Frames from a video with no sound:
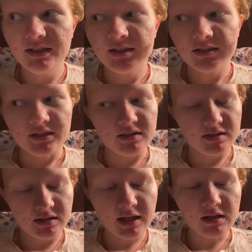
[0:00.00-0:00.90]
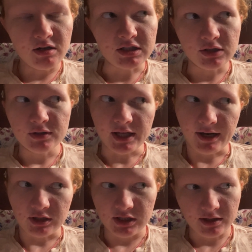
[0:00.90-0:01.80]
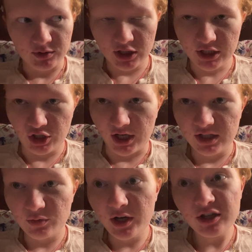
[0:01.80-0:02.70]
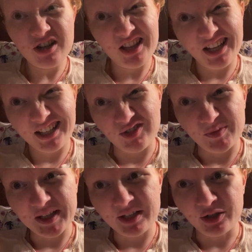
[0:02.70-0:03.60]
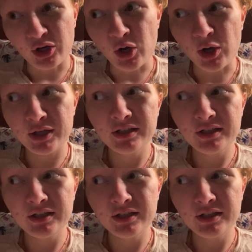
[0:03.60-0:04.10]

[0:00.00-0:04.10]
because that also is actually subject to change, whether I like to admit it or not.